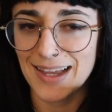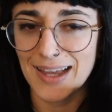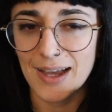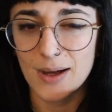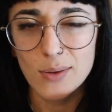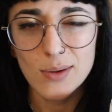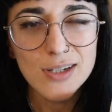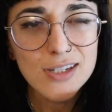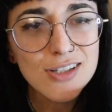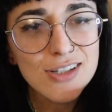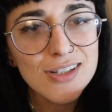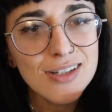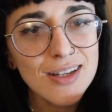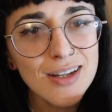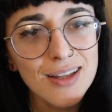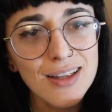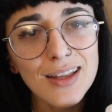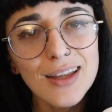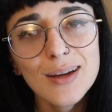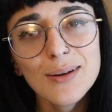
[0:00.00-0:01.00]
I wish
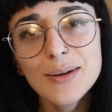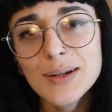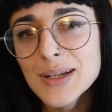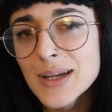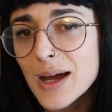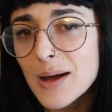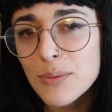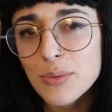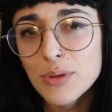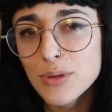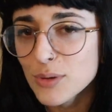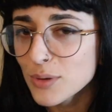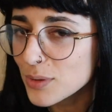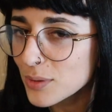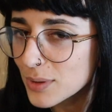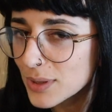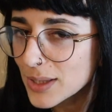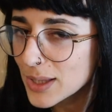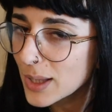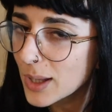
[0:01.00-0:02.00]
it would come
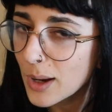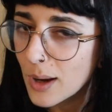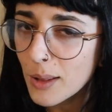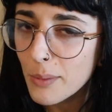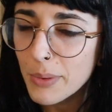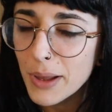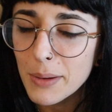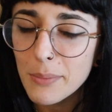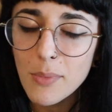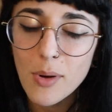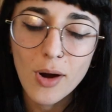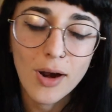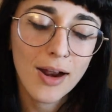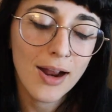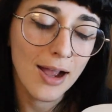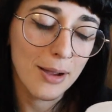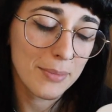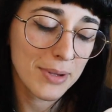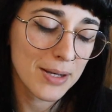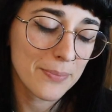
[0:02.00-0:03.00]
through a little bit more.
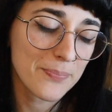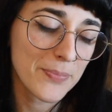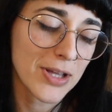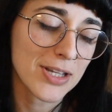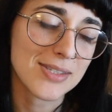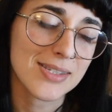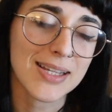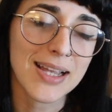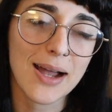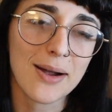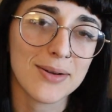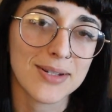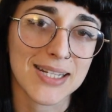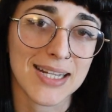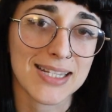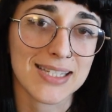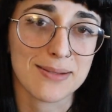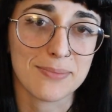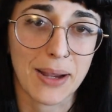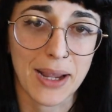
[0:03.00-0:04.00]
I mean, I'll see how it
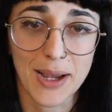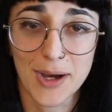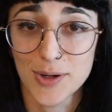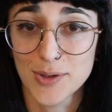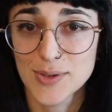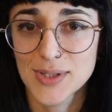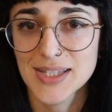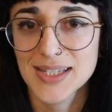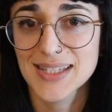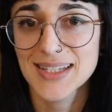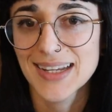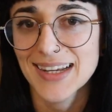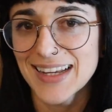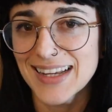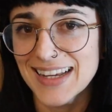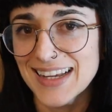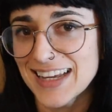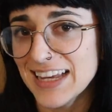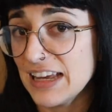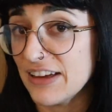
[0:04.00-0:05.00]
tastes in my oats,
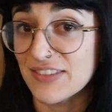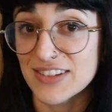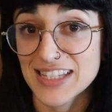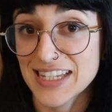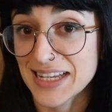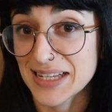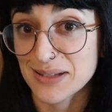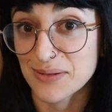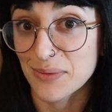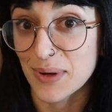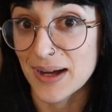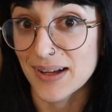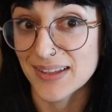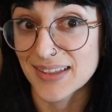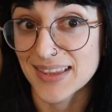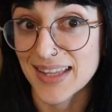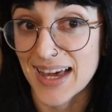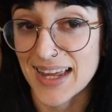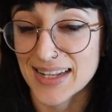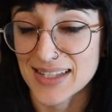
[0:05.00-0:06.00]
if it tastes well
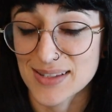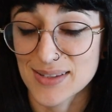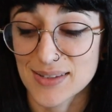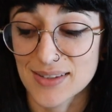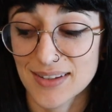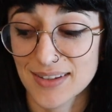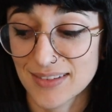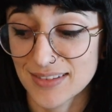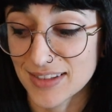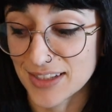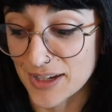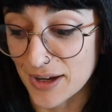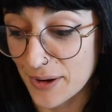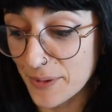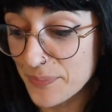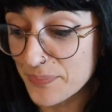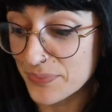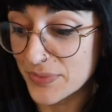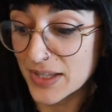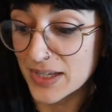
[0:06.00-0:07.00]
and that is, you
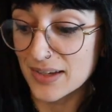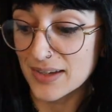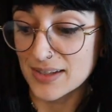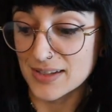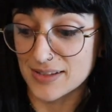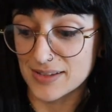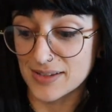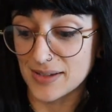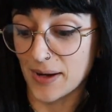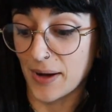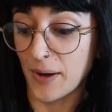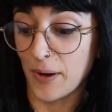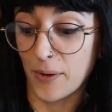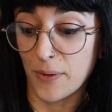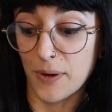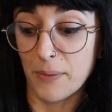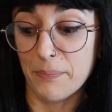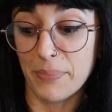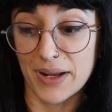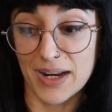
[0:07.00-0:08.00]
know.
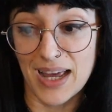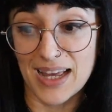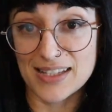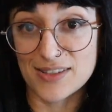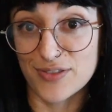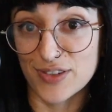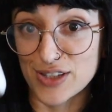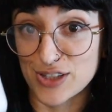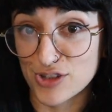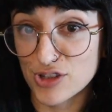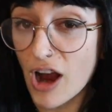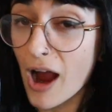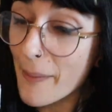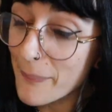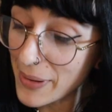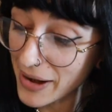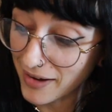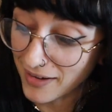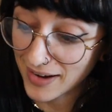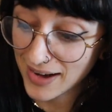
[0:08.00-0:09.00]
So, but as for the
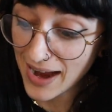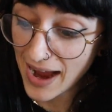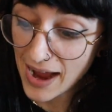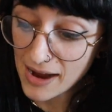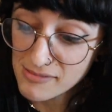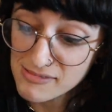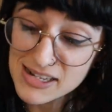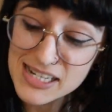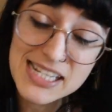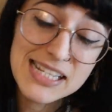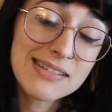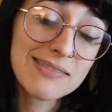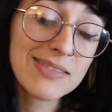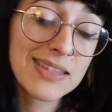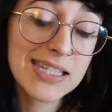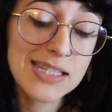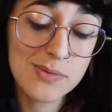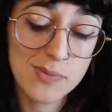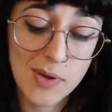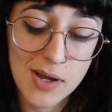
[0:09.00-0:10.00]
strawberry, I would give
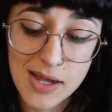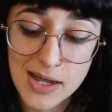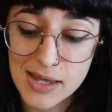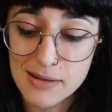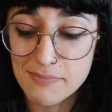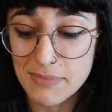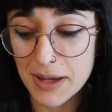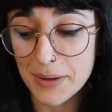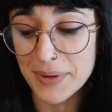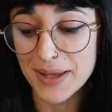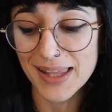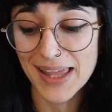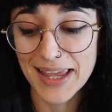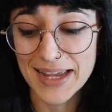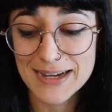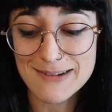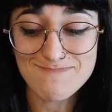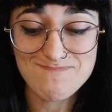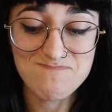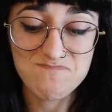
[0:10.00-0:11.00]
this one maybe
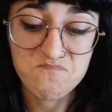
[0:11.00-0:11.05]
like